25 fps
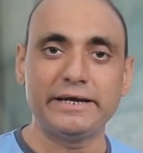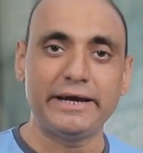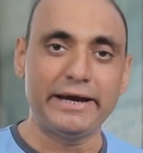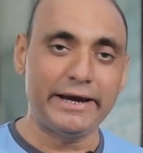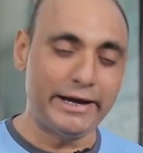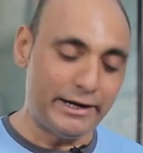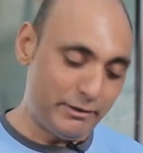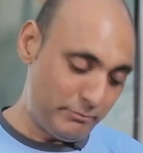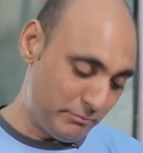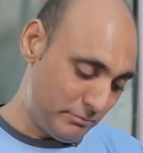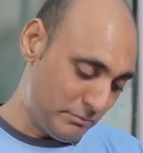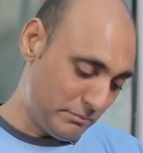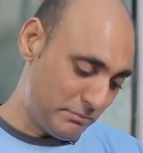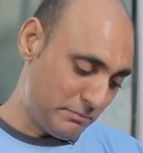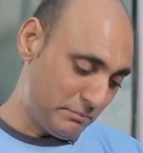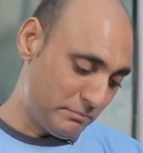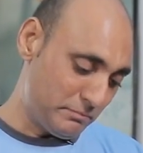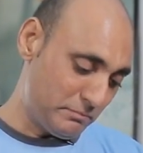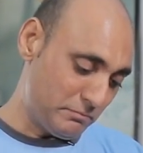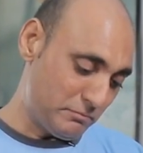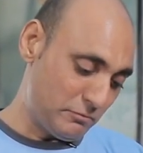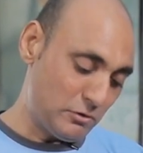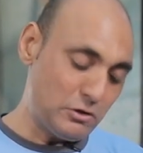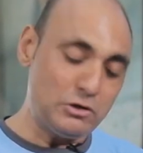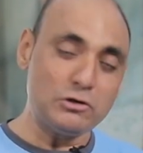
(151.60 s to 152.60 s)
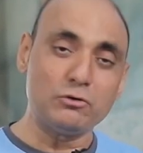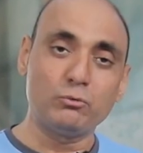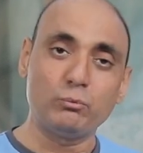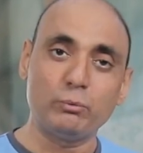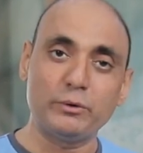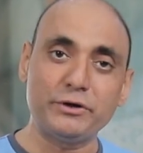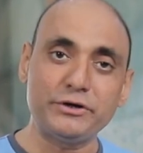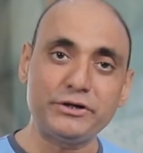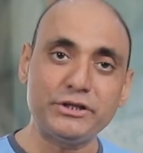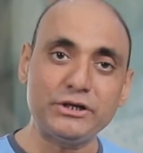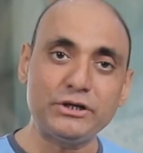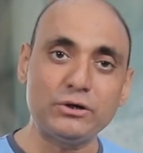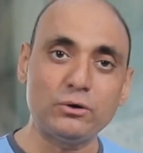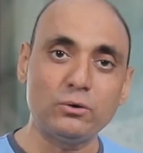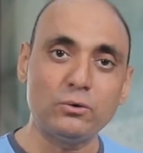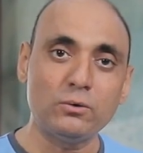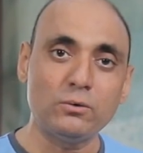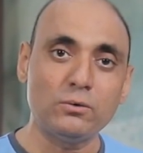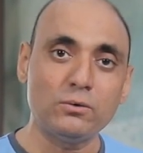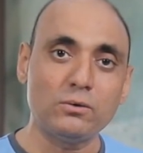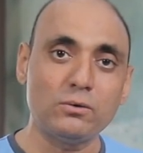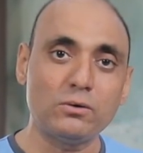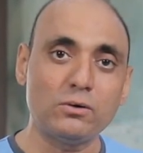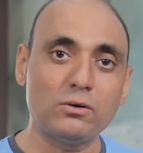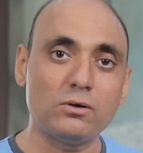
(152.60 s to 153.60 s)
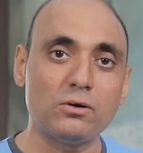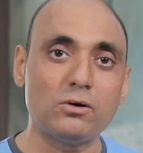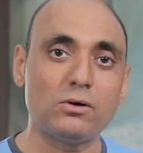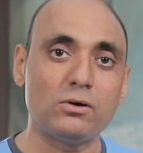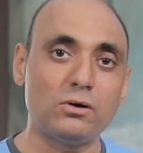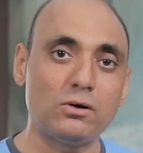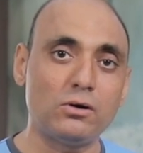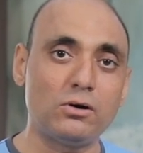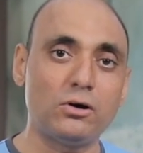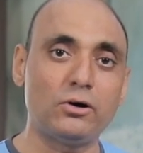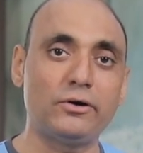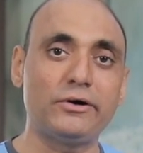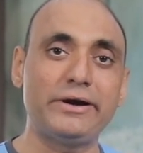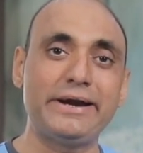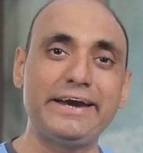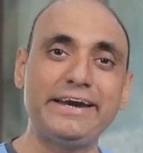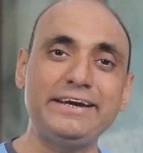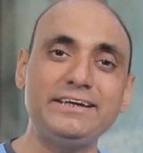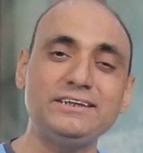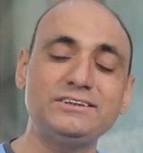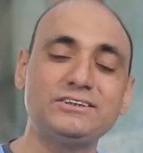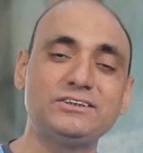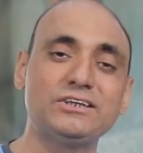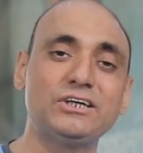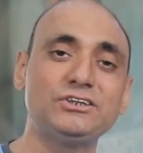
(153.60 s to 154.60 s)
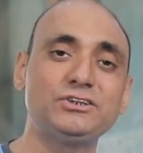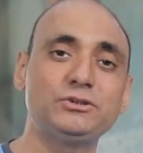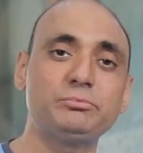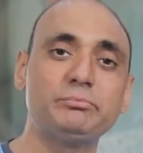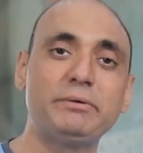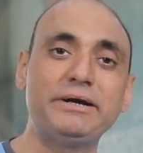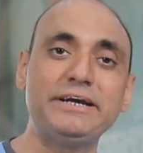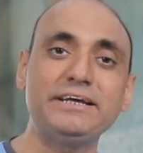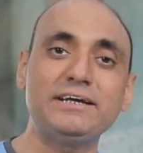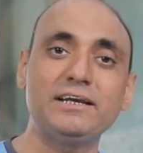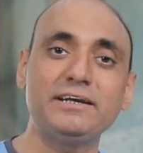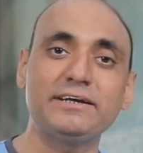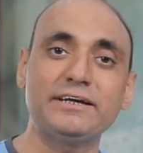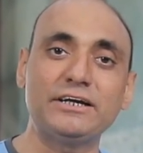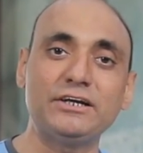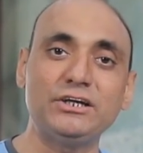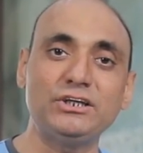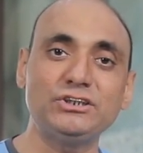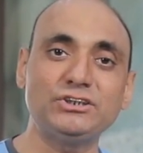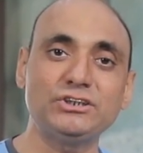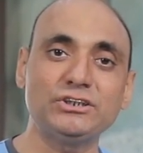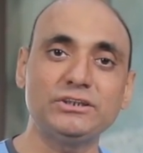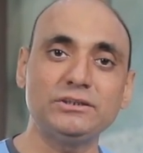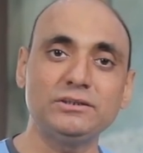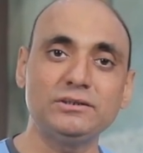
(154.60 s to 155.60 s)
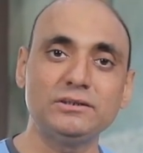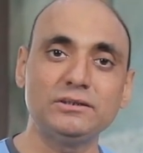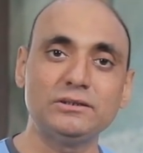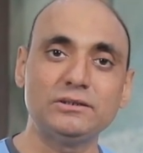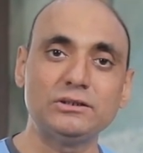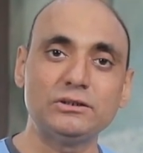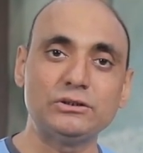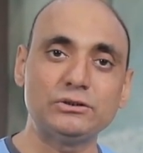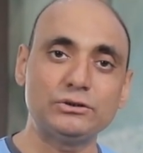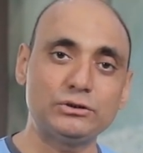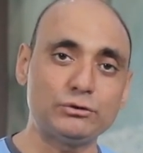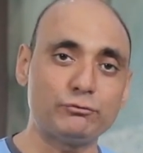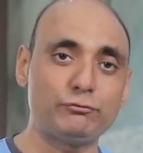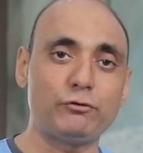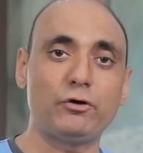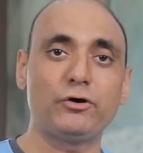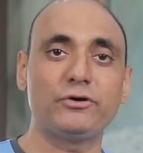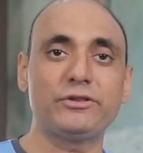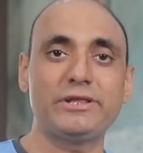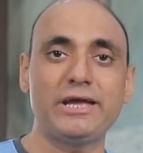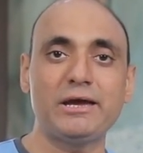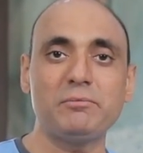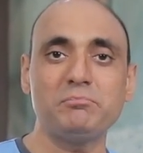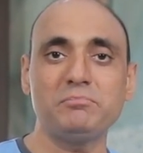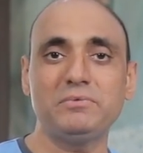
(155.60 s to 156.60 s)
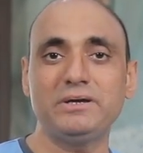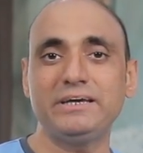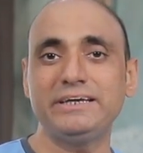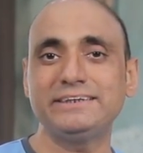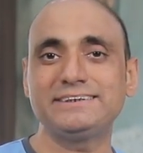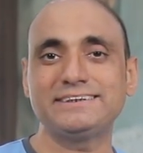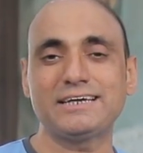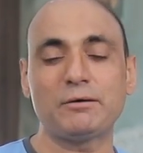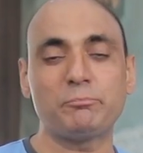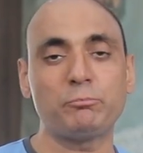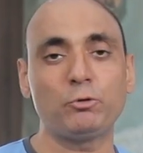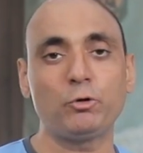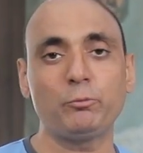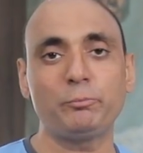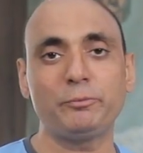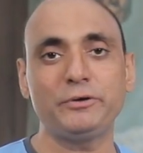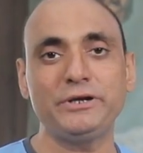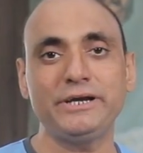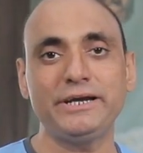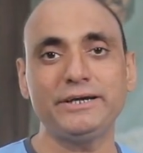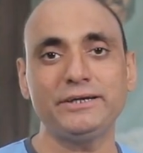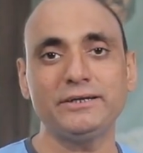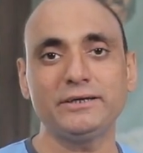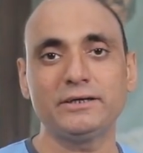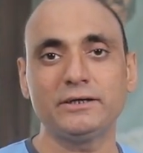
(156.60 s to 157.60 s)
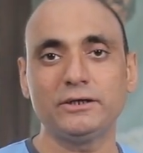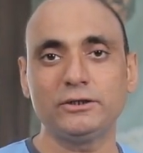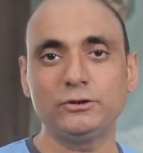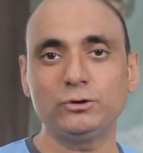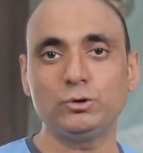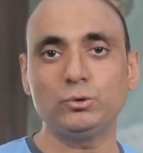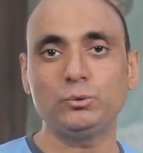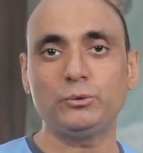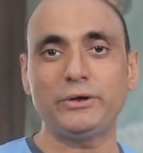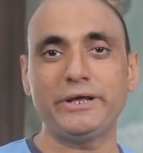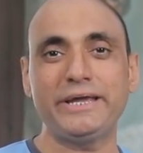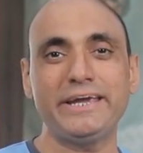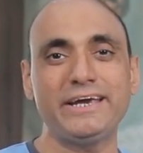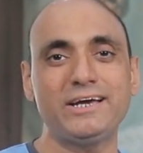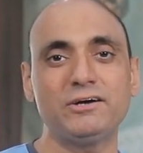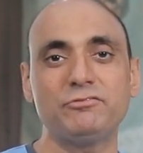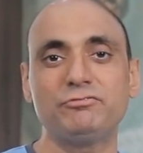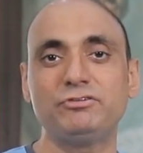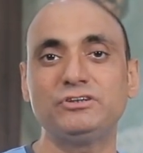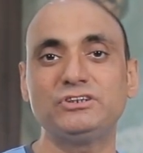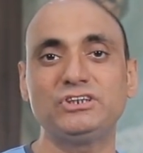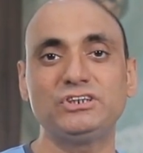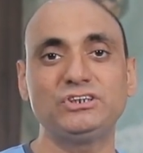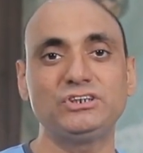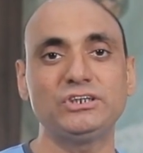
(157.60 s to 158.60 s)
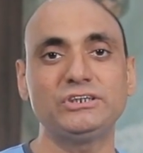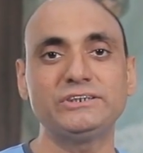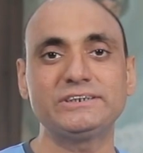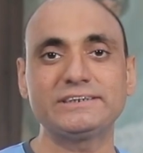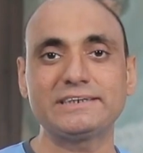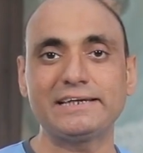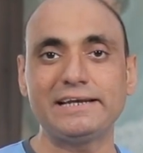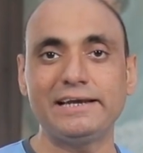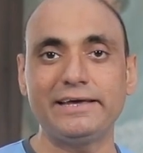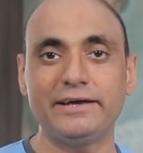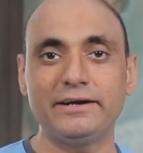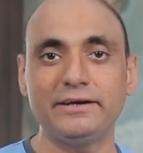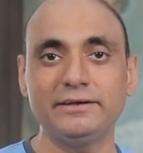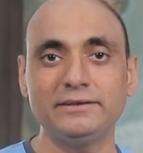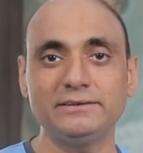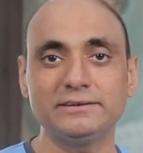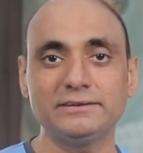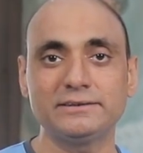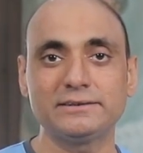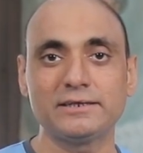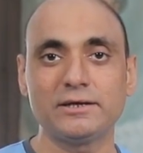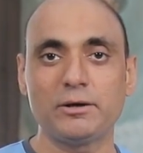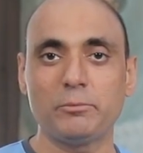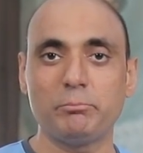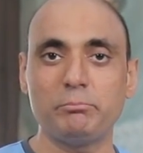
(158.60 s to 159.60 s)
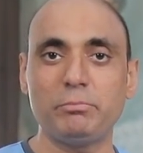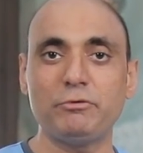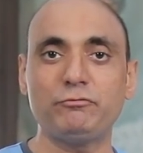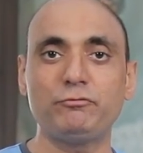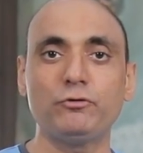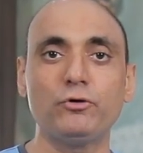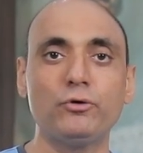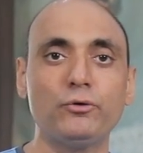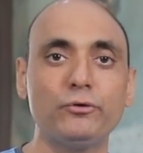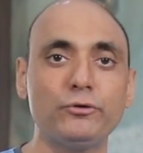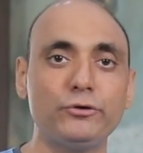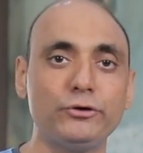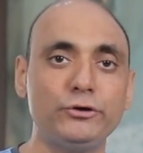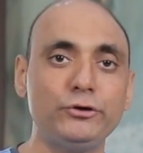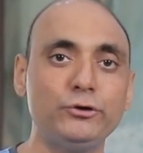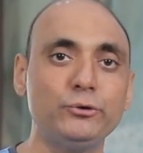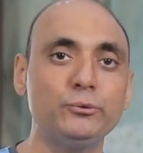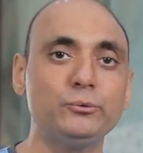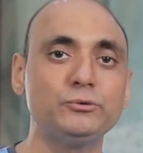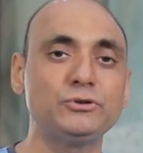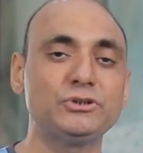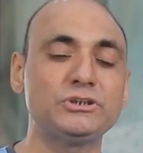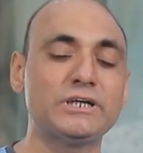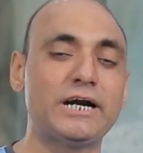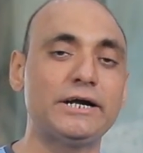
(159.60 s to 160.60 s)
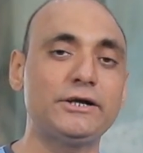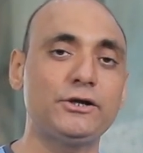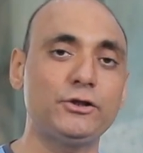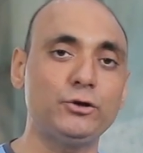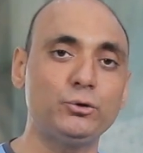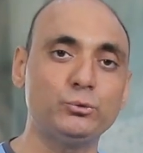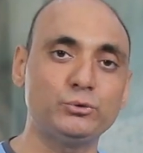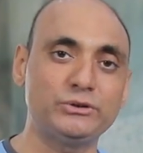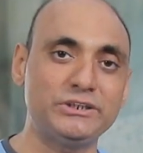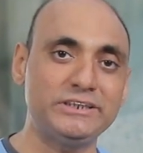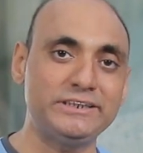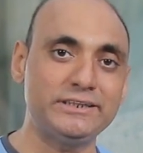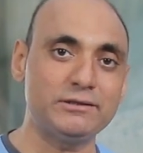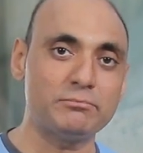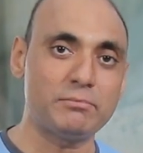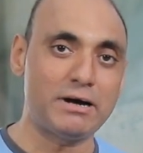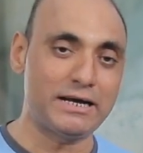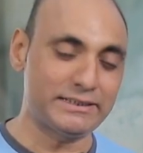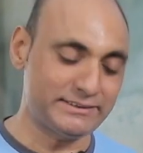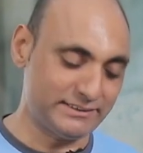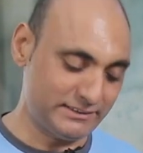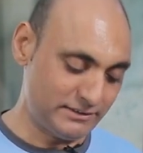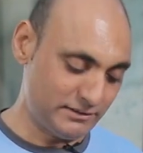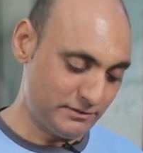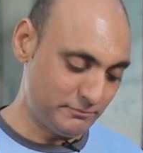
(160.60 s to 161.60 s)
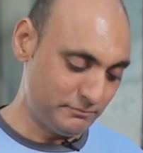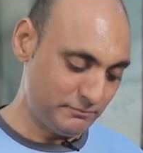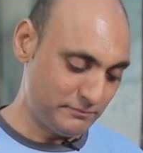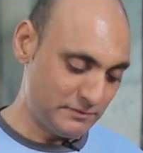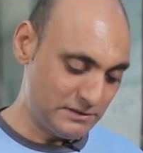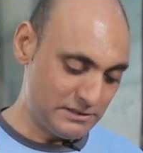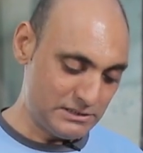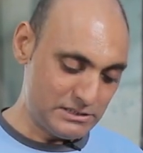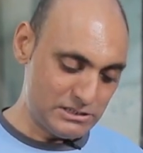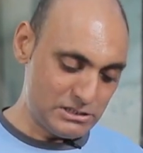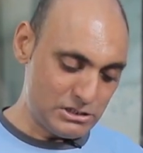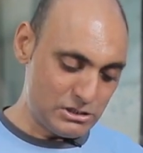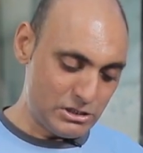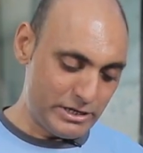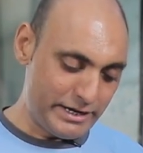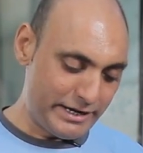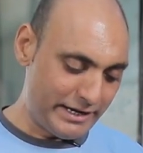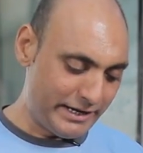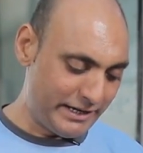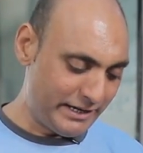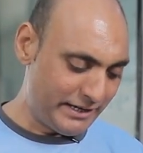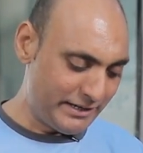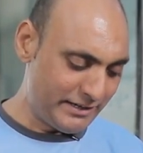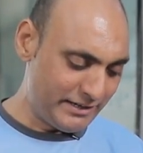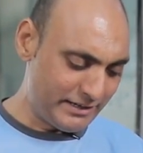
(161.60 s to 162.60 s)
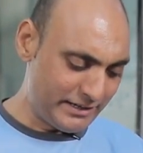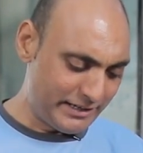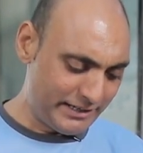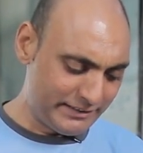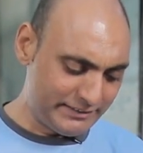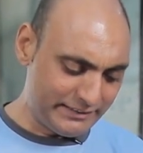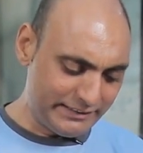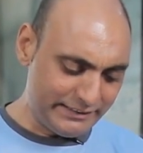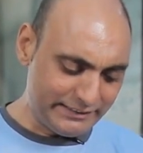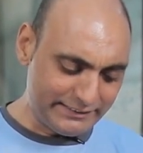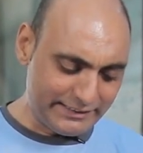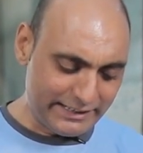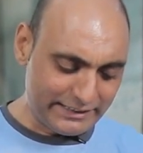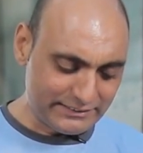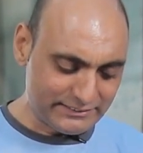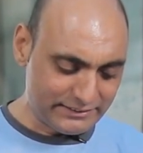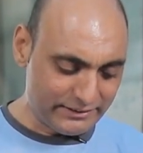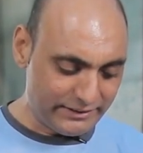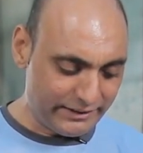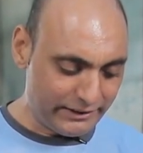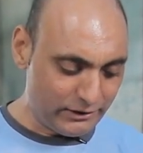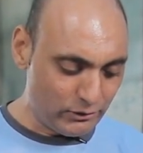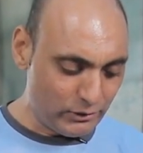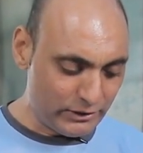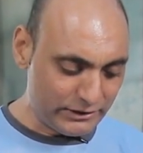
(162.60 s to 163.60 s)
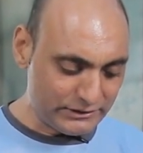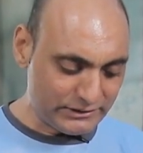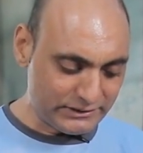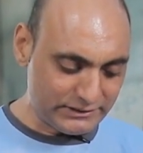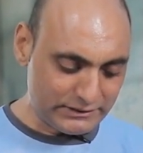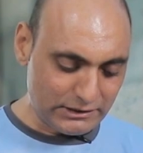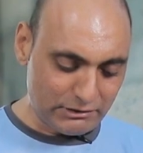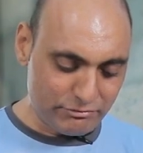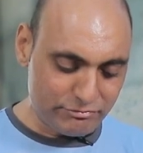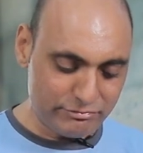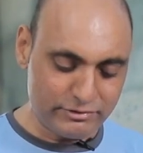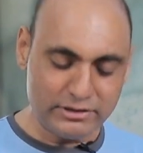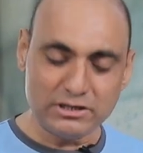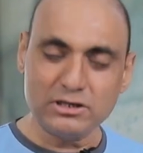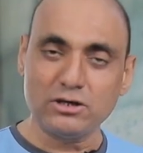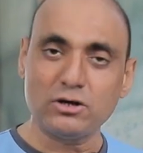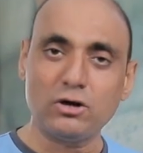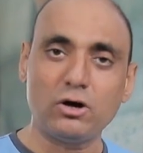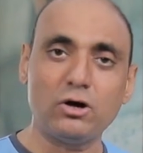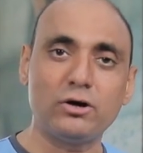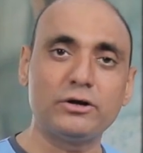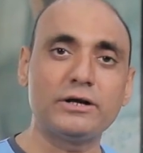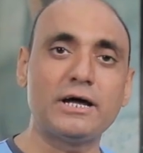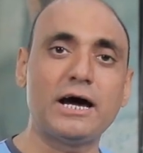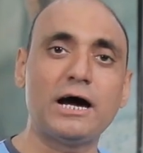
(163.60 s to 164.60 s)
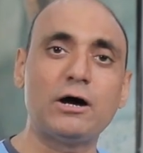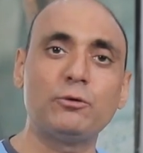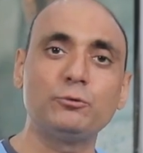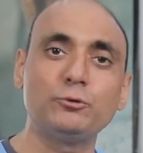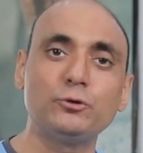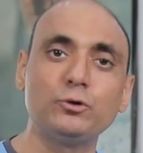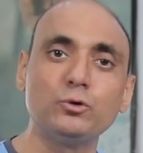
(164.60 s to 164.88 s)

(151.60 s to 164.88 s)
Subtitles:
and vertigo or any such medical condition. So for them it's appropriate to take a physician's clearance before you start using the mask. And I think it has a regular stuff on how